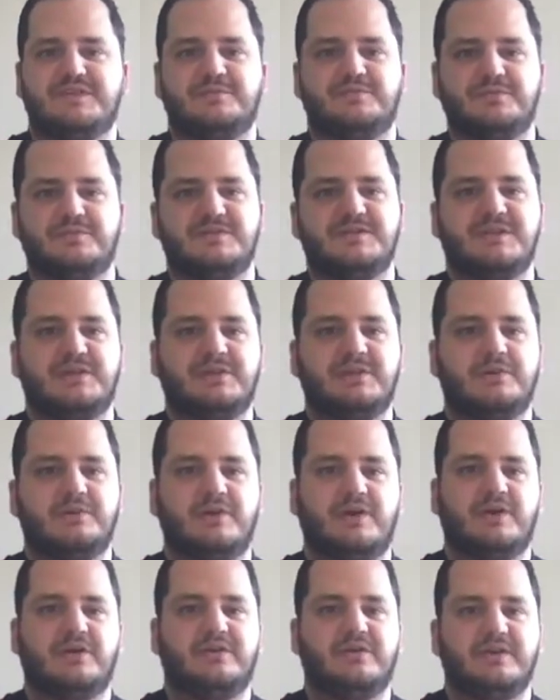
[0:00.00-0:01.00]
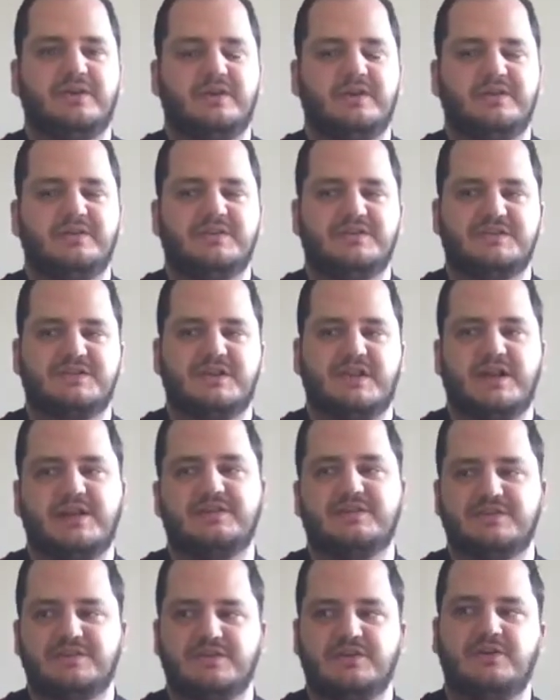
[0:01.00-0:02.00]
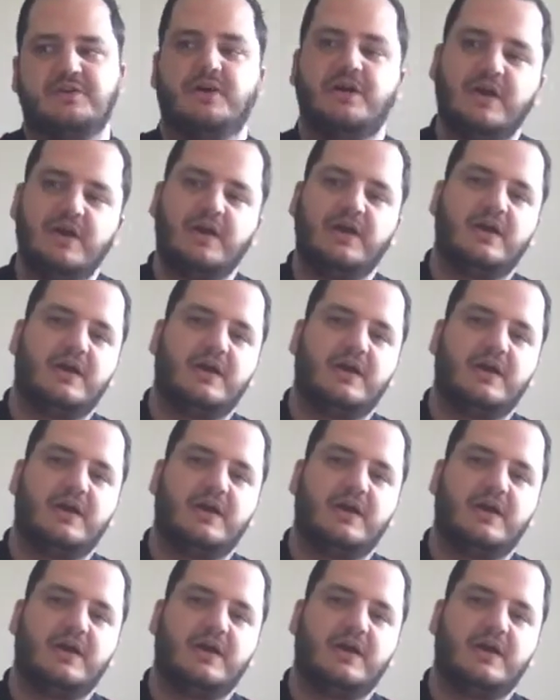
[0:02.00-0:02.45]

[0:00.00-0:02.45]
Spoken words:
it particularly well. And so,